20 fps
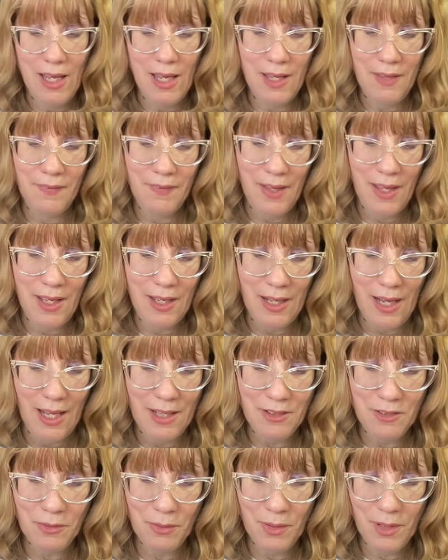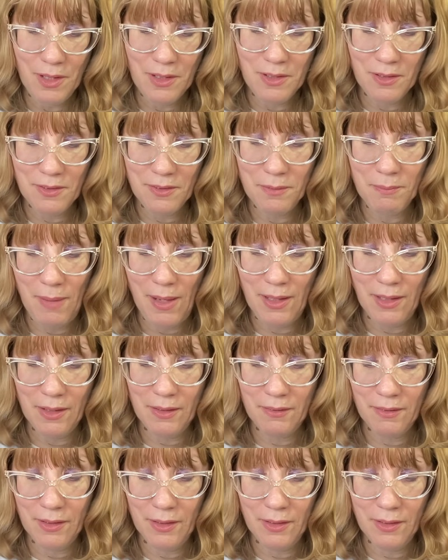and then I just wanted to smell
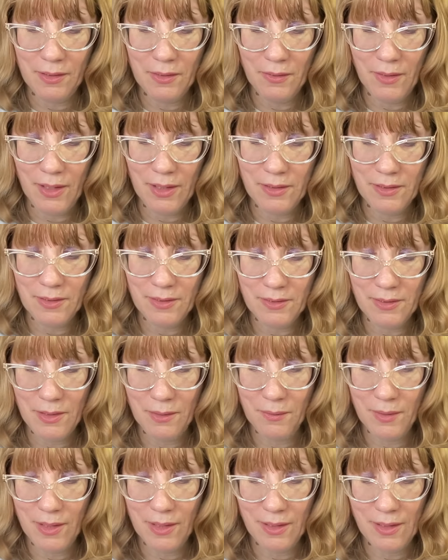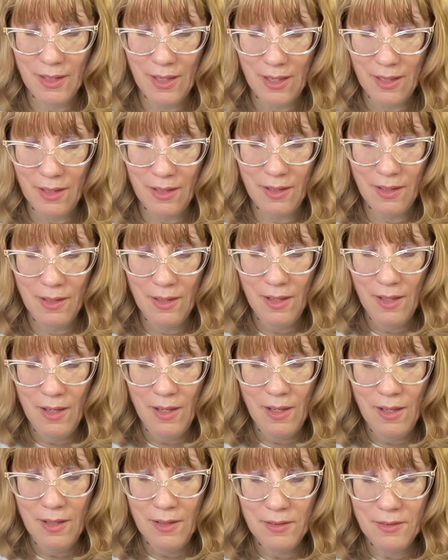it really quick to see what it kind of
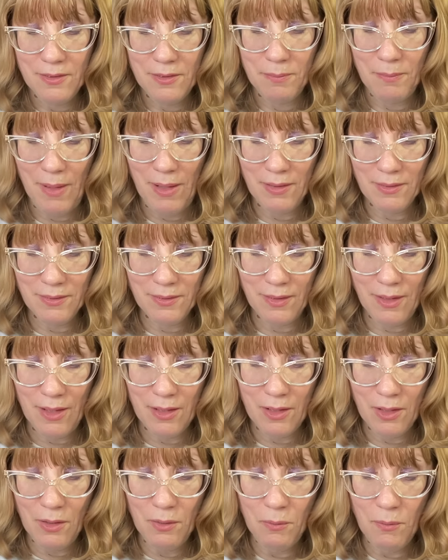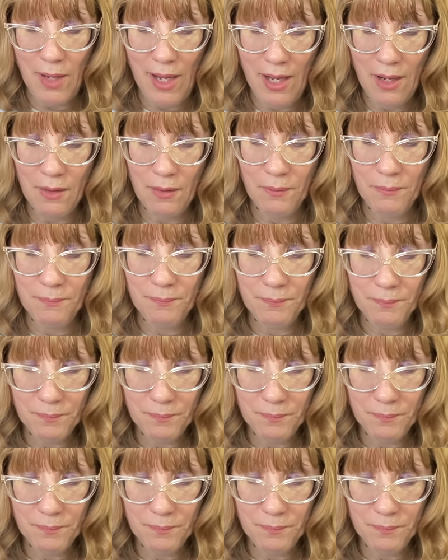smells like. Oh, wow.